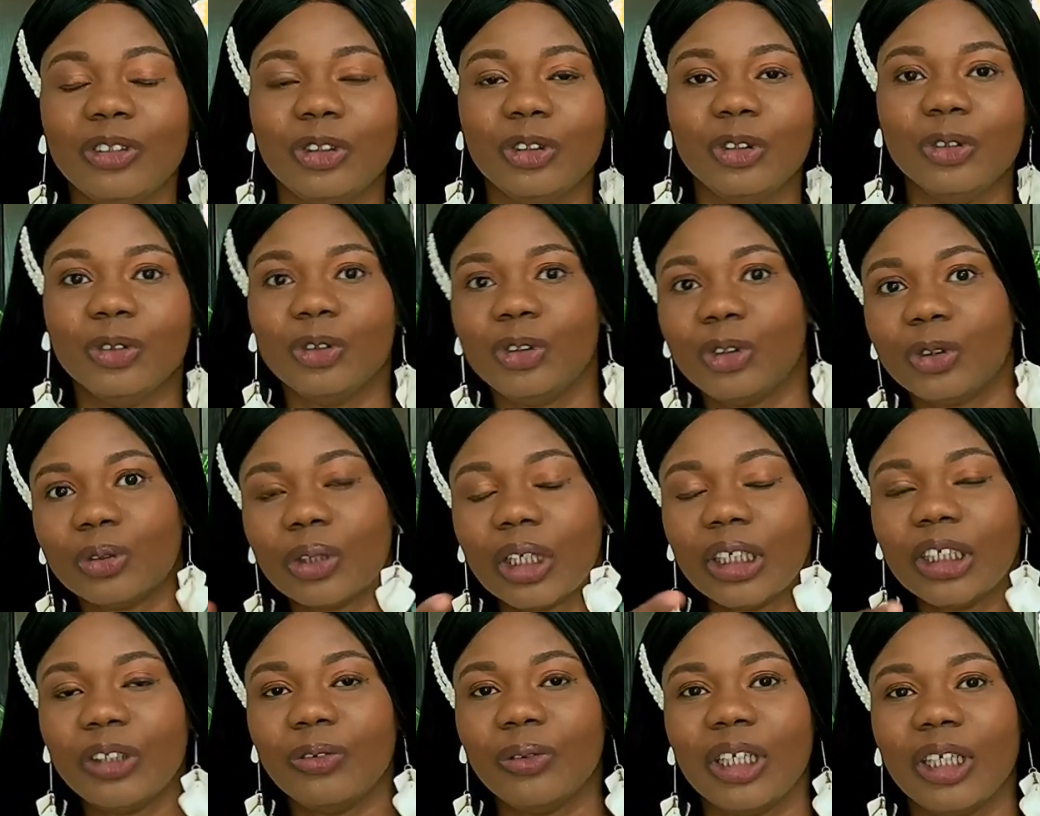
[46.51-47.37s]

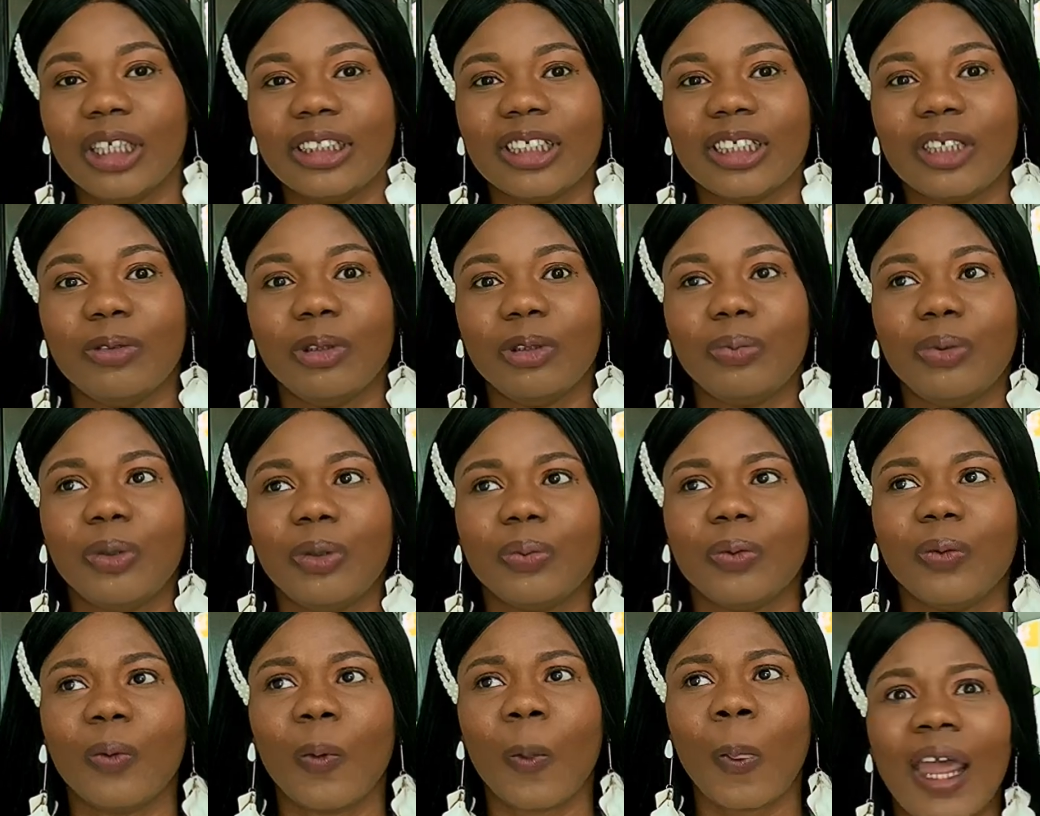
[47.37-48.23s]
usually related with
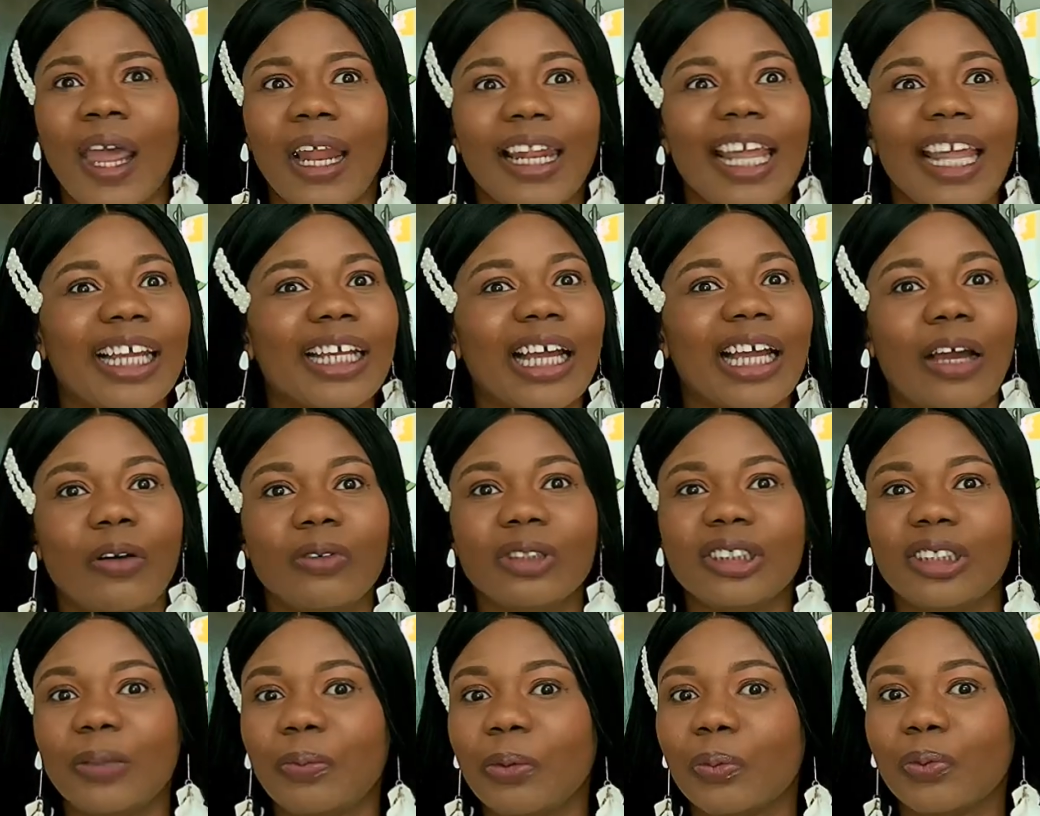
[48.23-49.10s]
people like i would
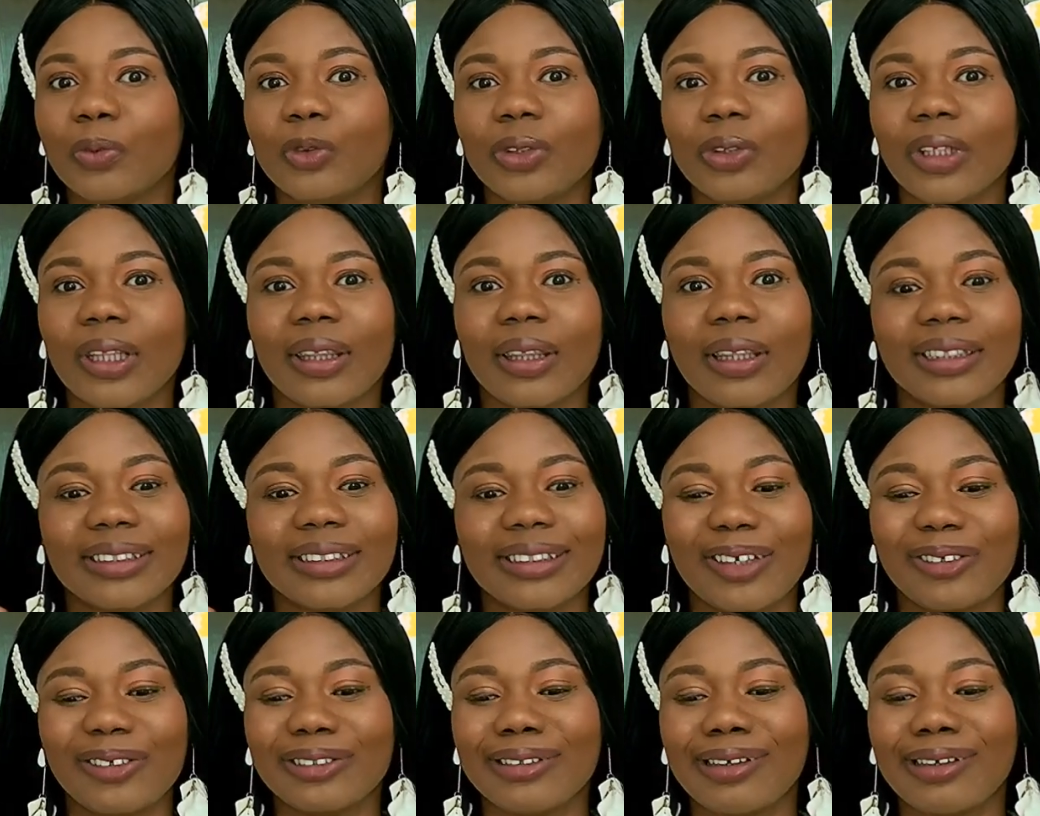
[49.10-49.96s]
see people doing things i
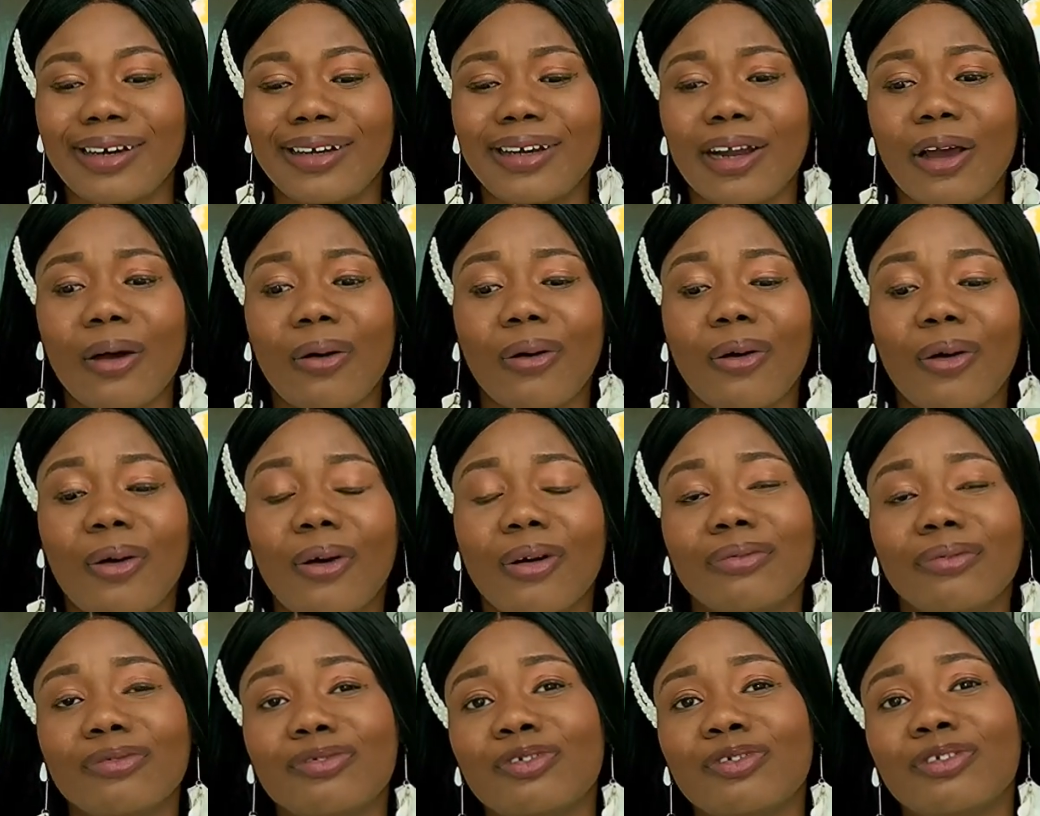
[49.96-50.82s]
ordinarily i would
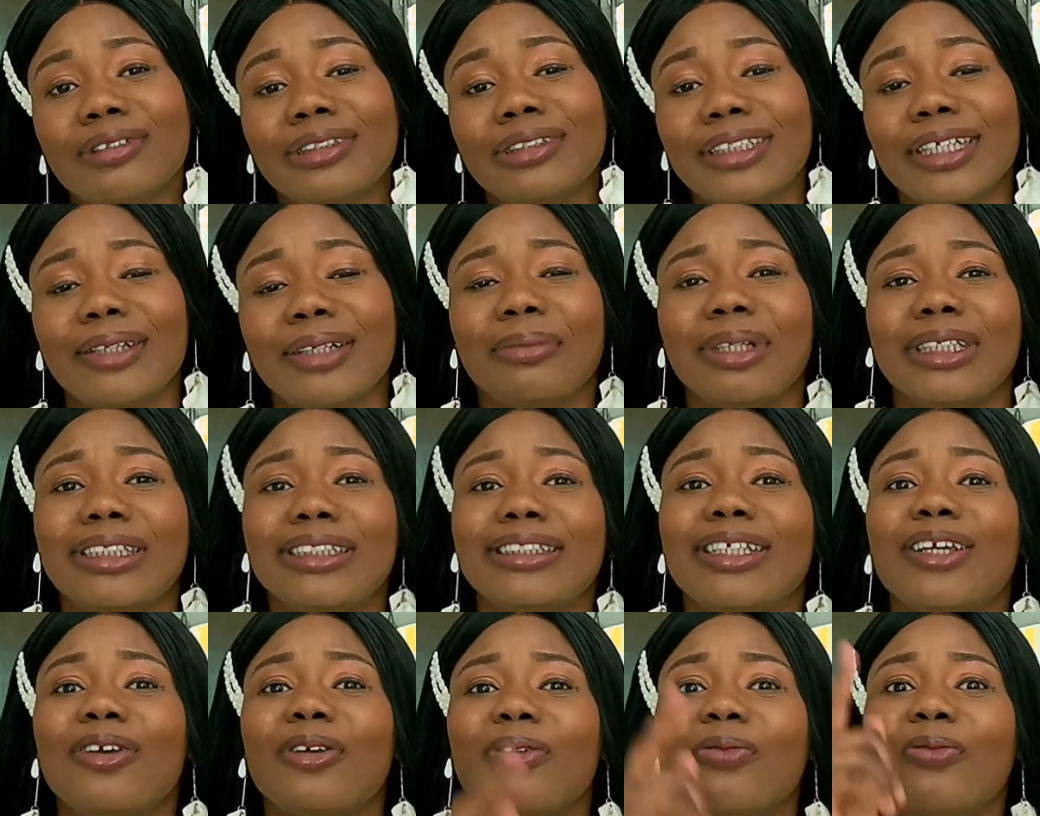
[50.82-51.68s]
comfort them and
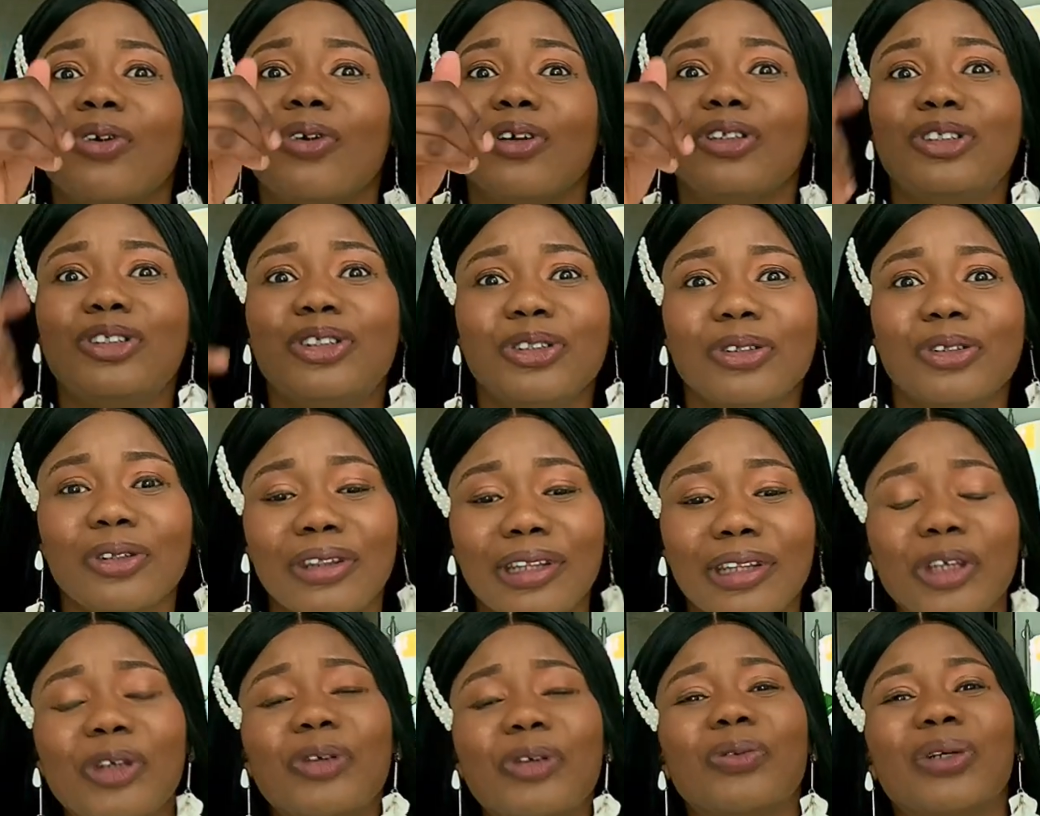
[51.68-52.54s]
say what do you
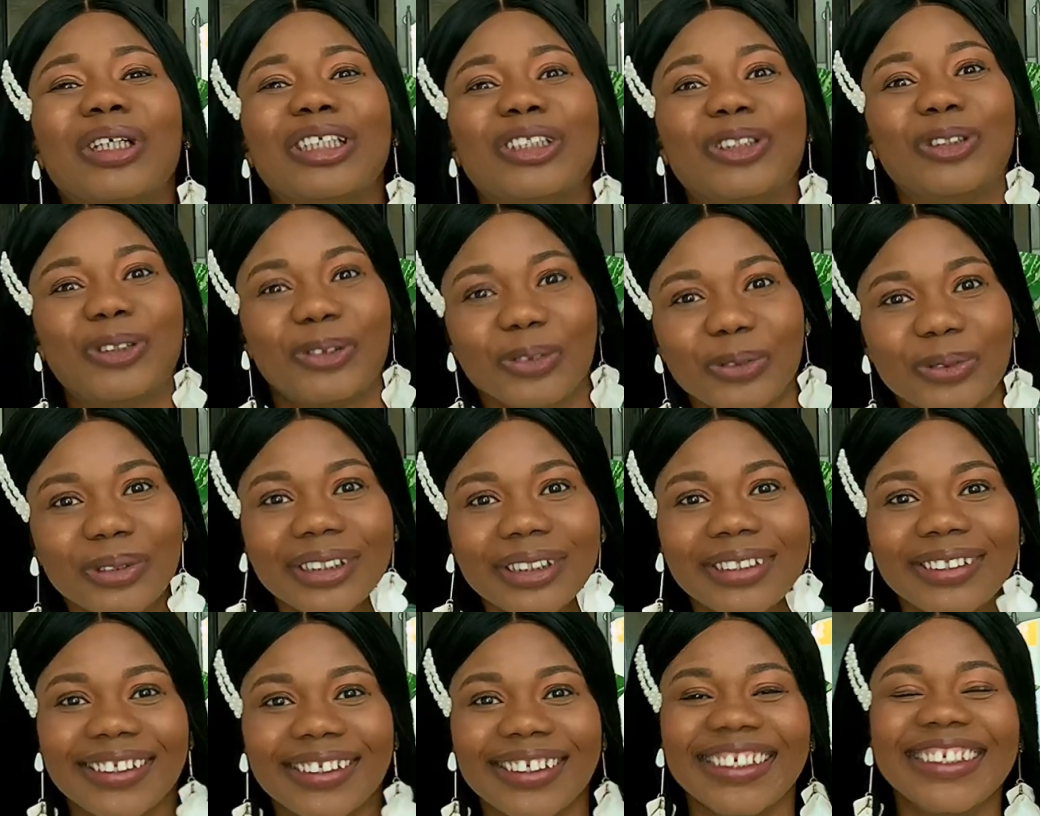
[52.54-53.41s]
think you are
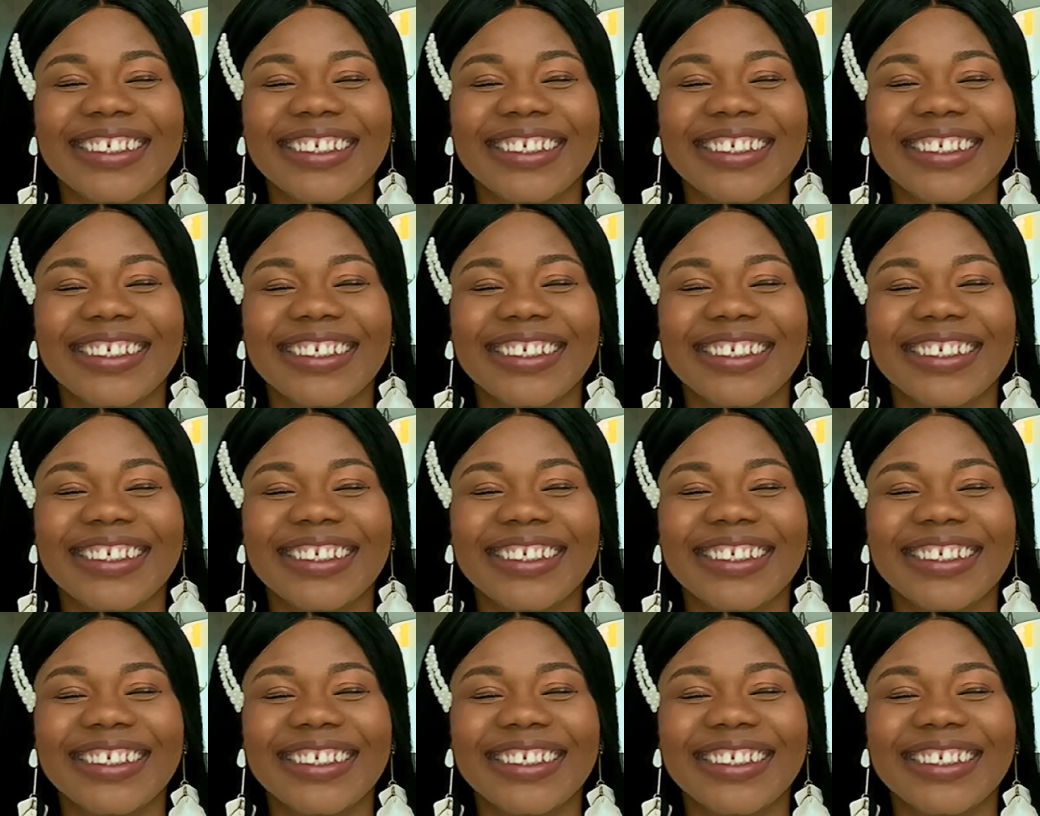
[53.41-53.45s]
doing